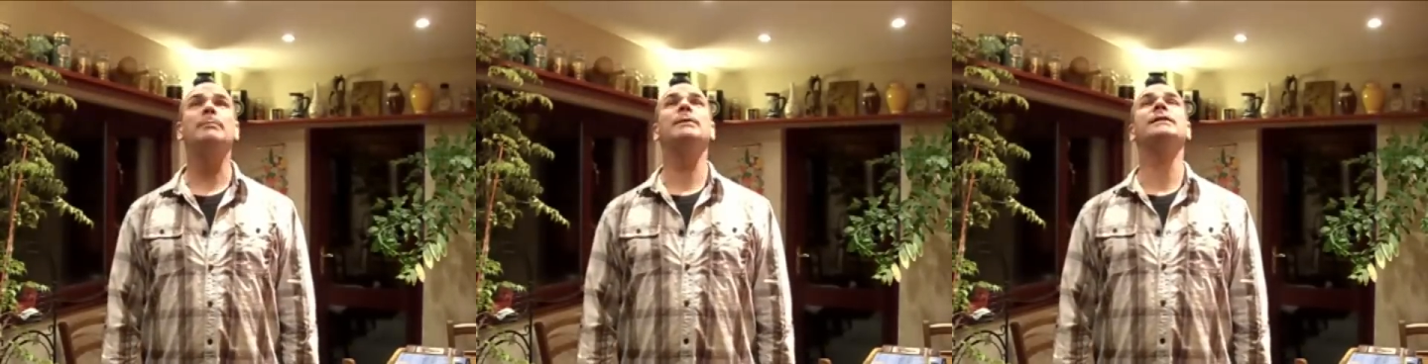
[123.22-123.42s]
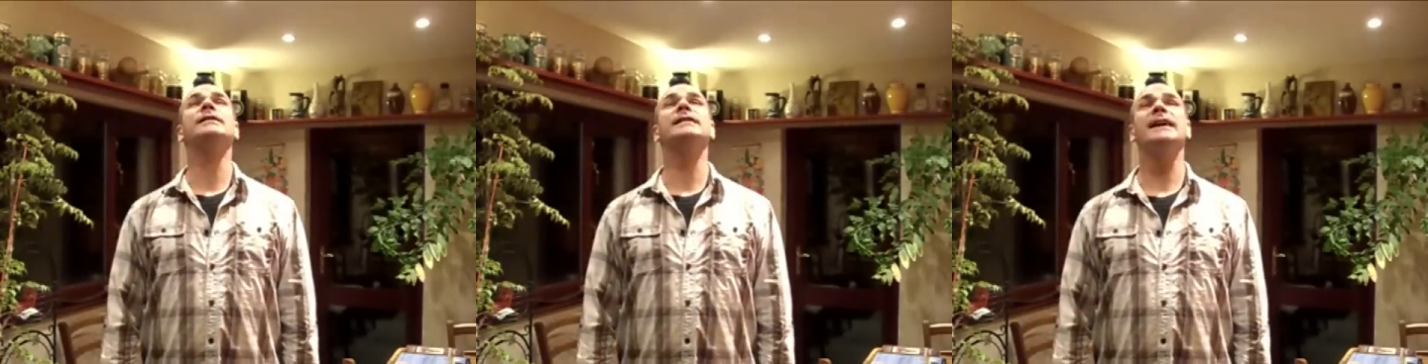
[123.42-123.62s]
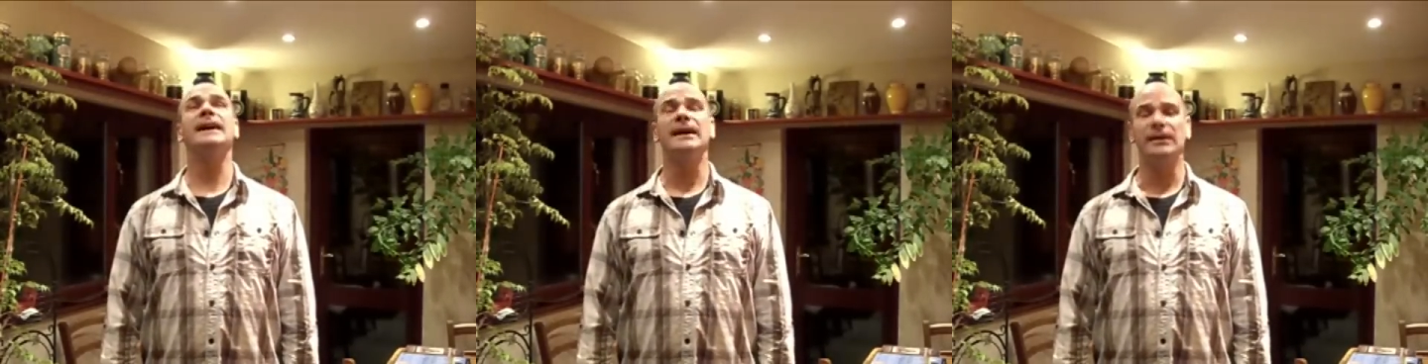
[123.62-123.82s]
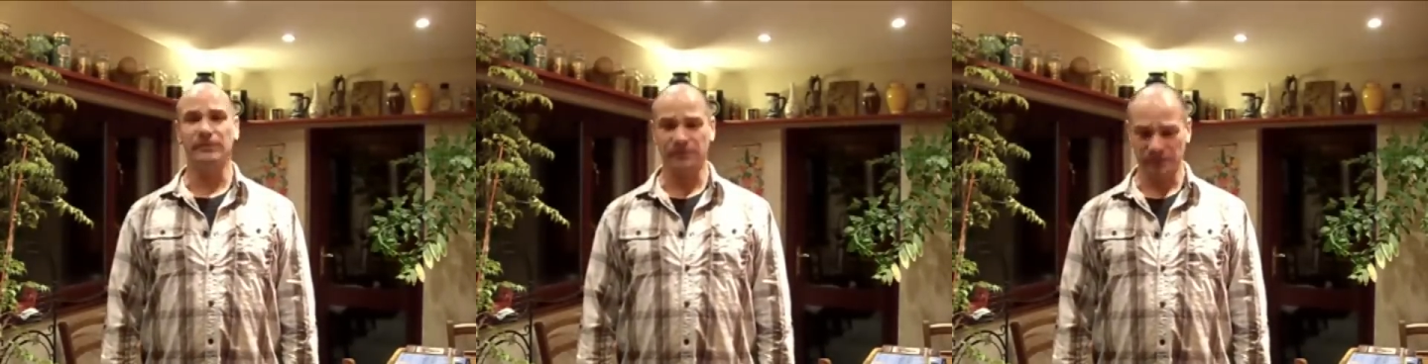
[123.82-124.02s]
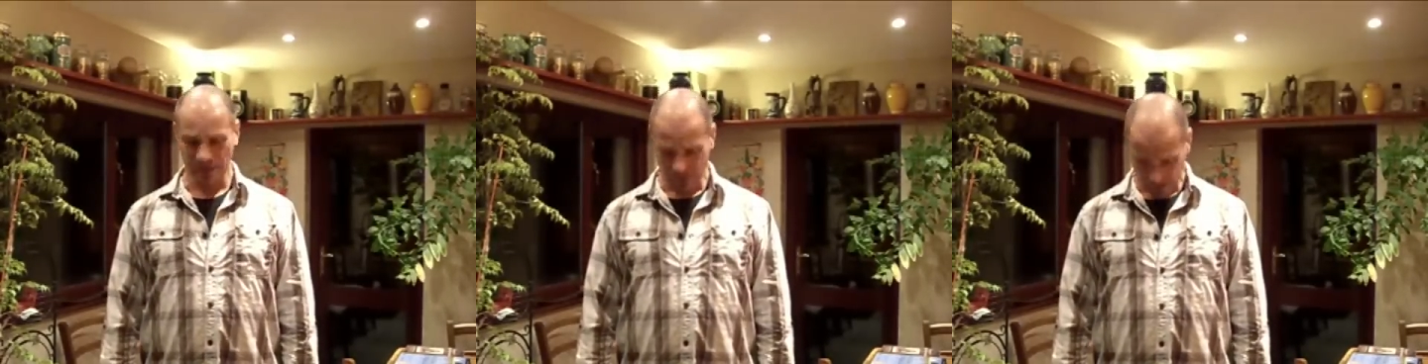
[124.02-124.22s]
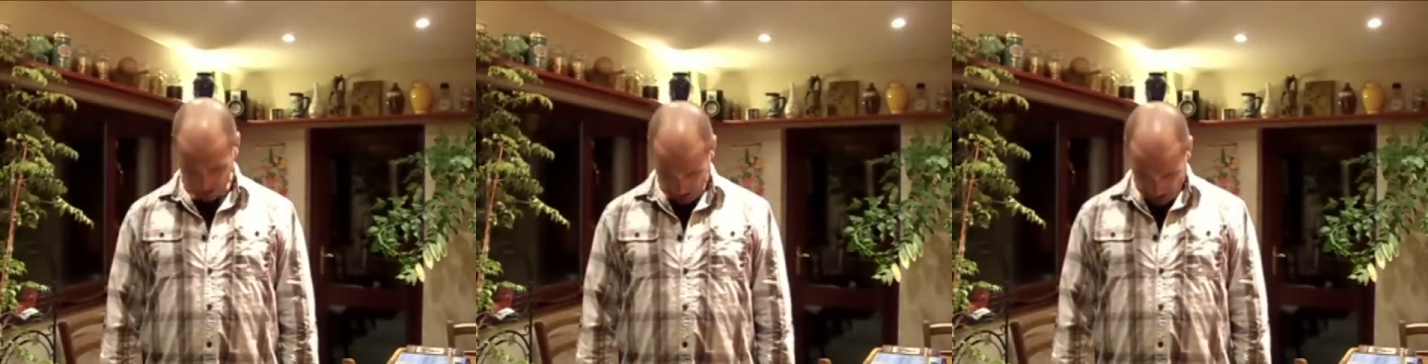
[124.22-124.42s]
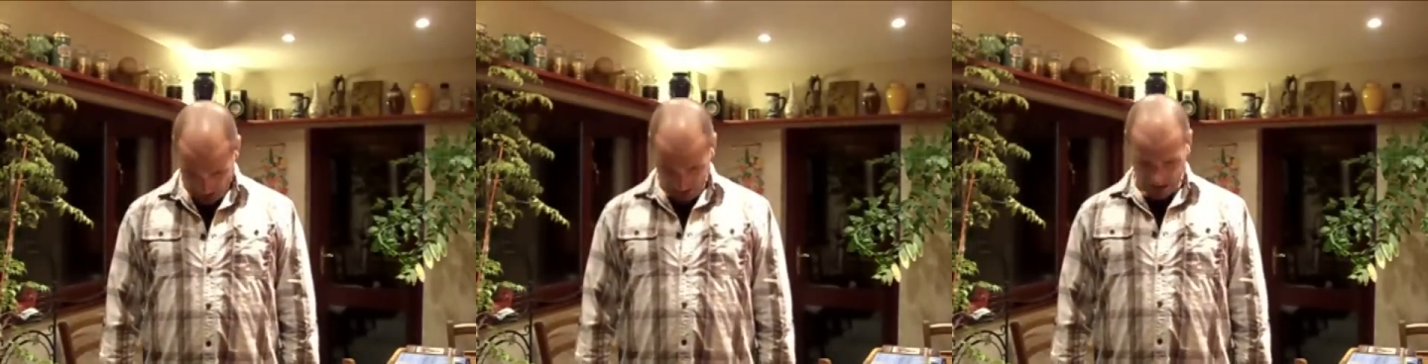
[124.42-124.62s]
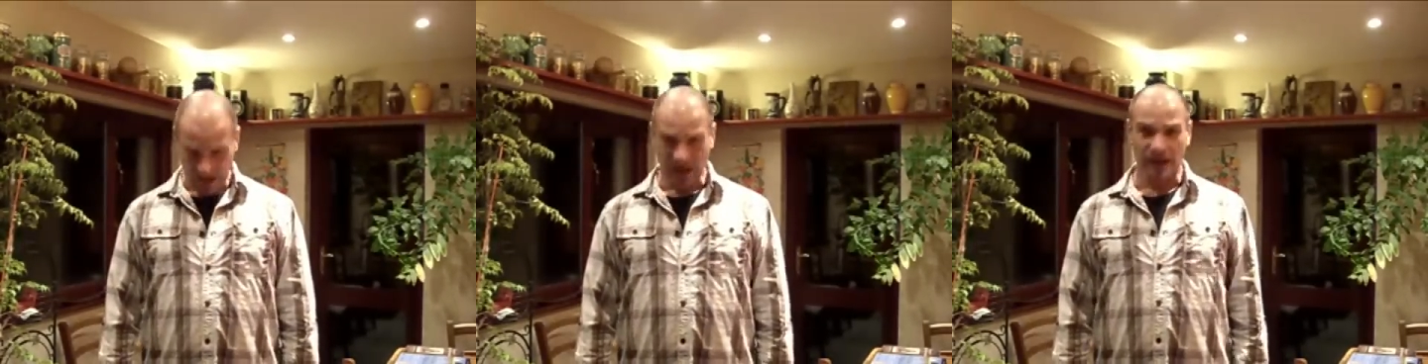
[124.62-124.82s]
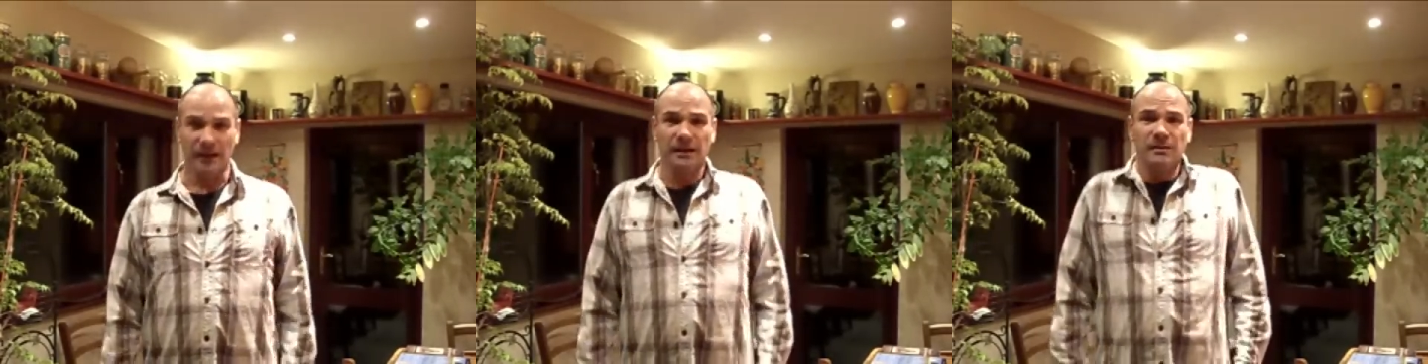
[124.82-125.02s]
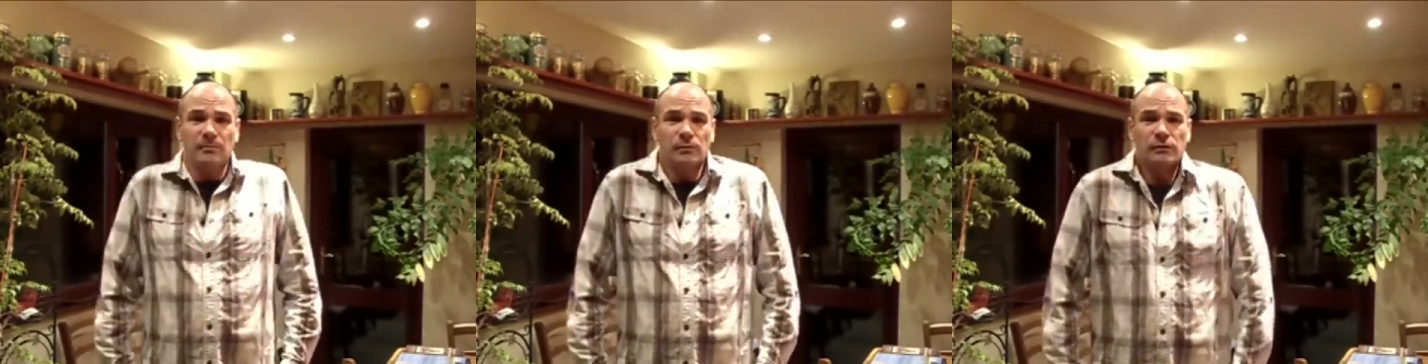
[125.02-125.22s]
up and down,
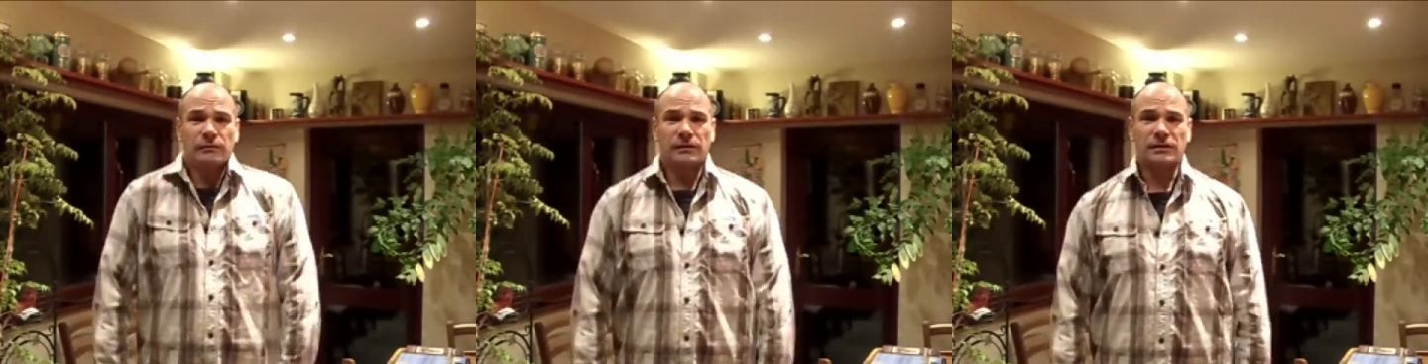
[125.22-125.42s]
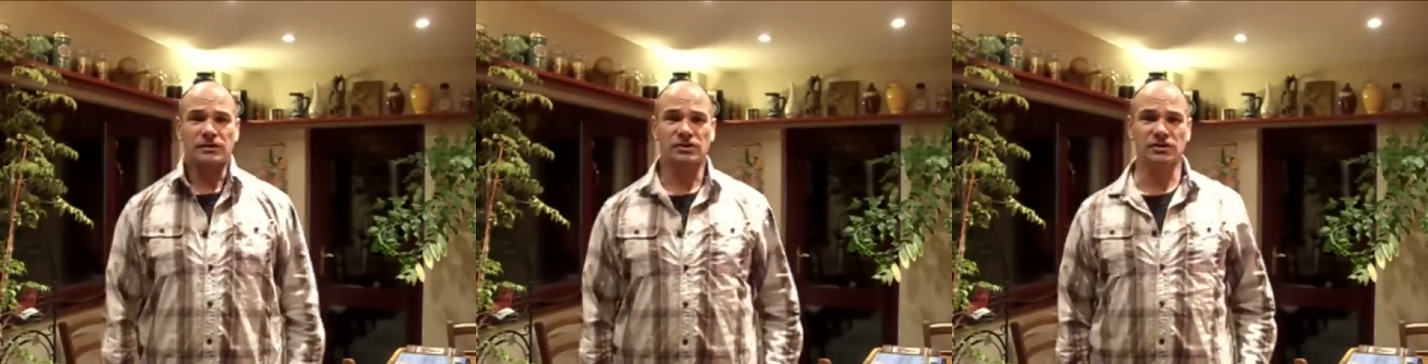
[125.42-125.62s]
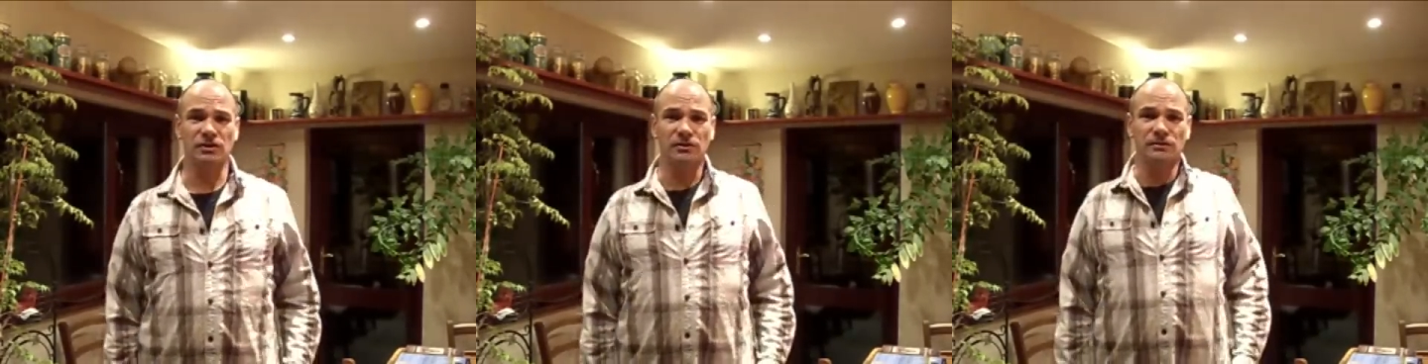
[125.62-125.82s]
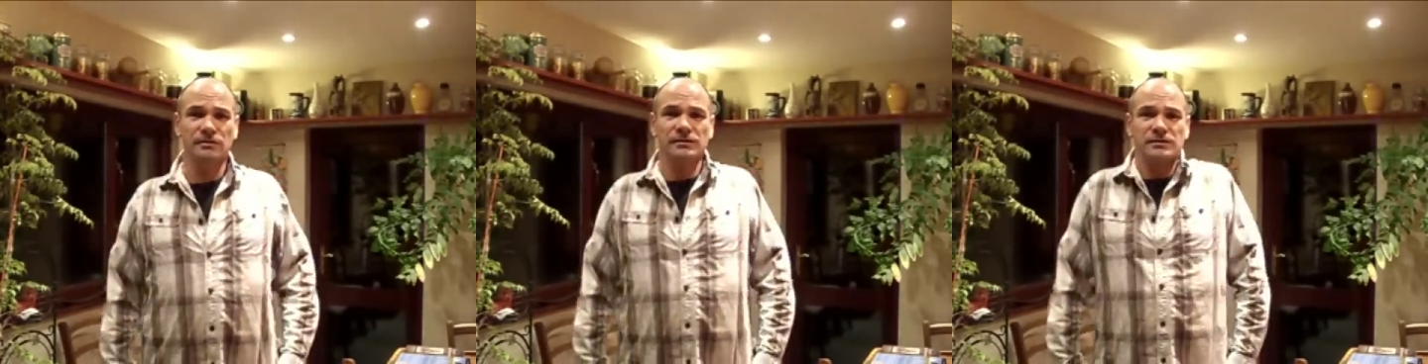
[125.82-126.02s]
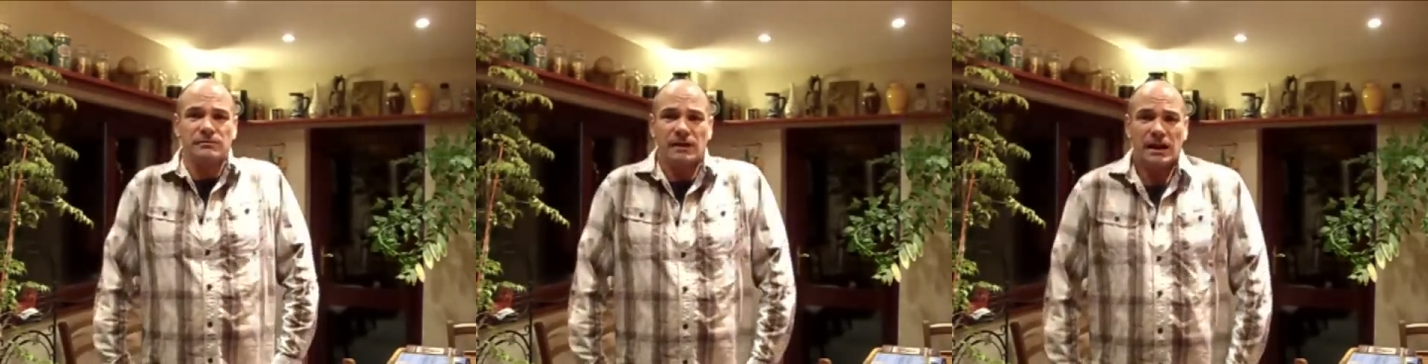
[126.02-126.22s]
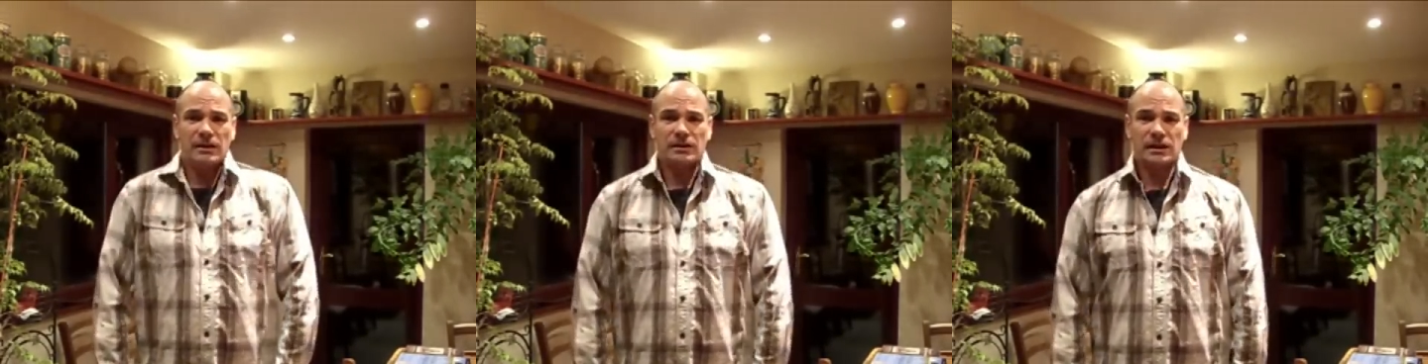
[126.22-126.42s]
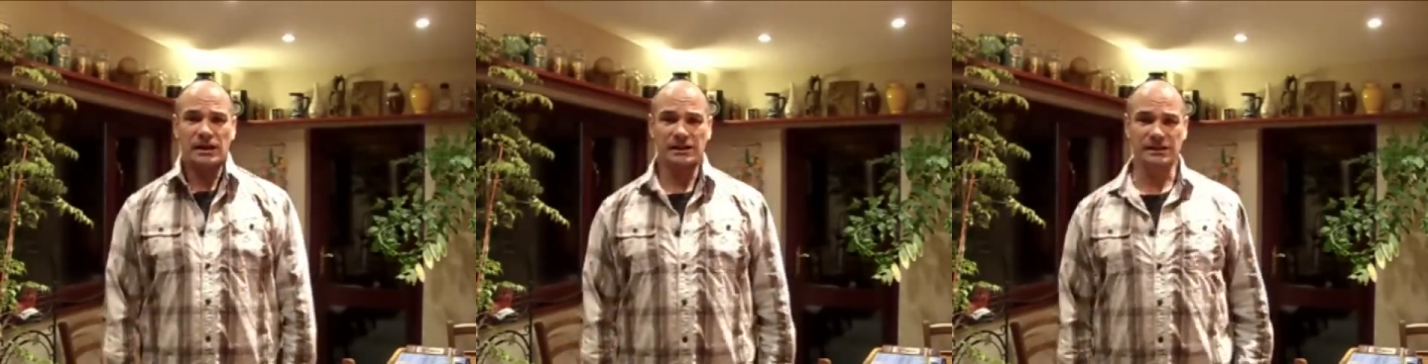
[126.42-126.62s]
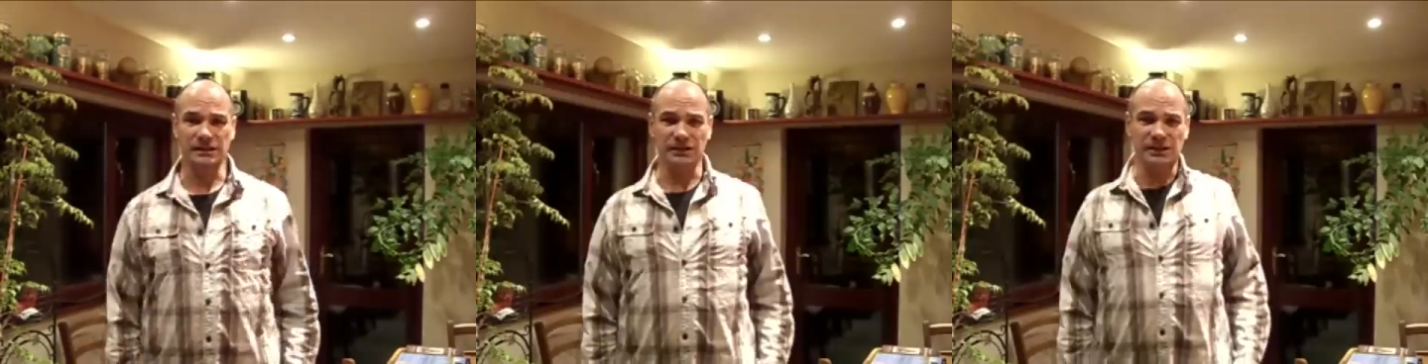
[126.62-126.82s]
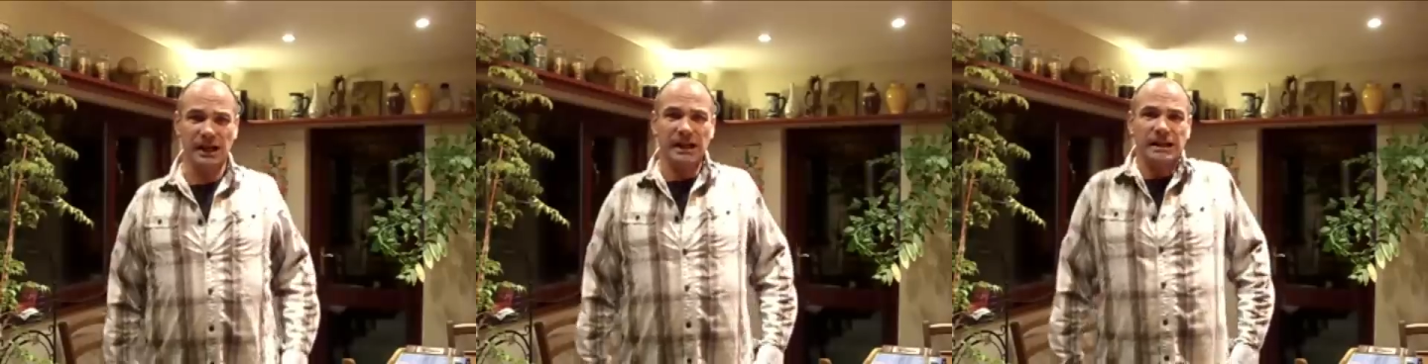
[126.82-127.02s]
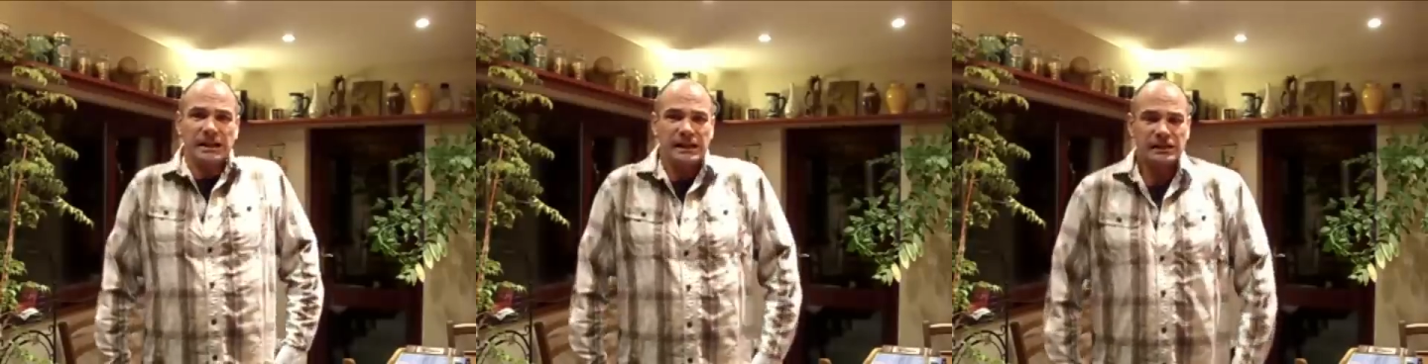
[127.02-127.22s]
moving the shoulders around nice and
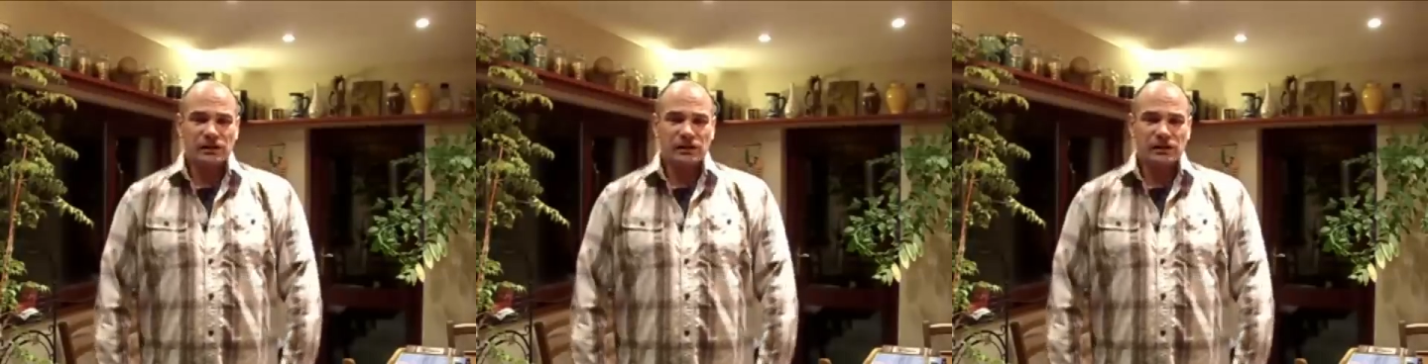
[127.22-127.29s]
gently,